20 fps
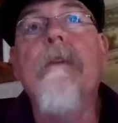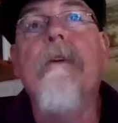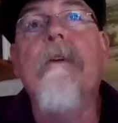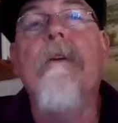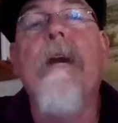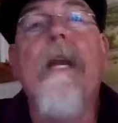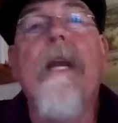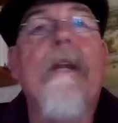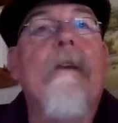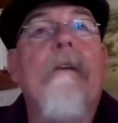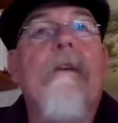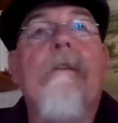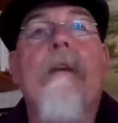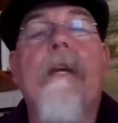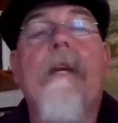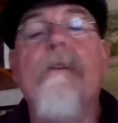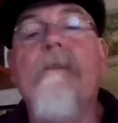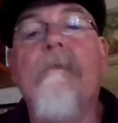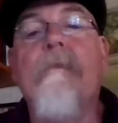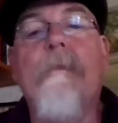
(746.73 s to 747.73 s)
creating new
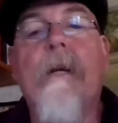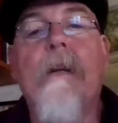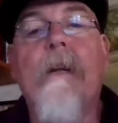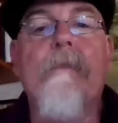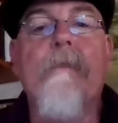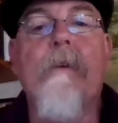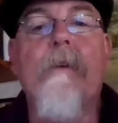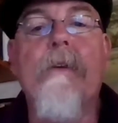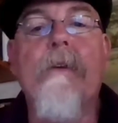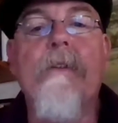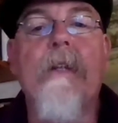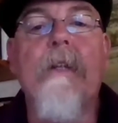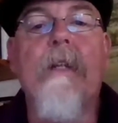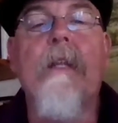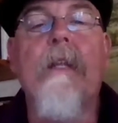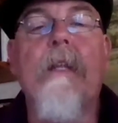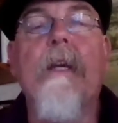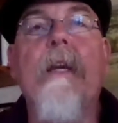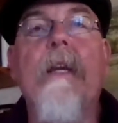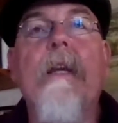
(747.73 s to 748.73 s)
national parks,
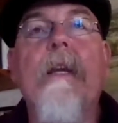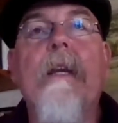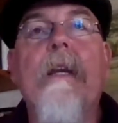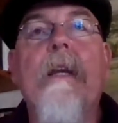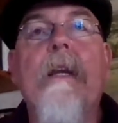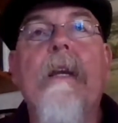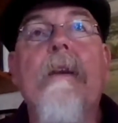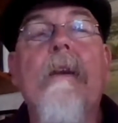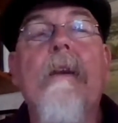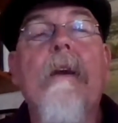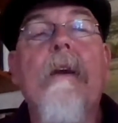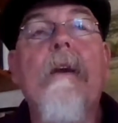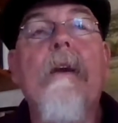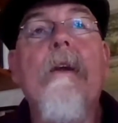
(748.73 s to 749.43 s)
unfortunately, and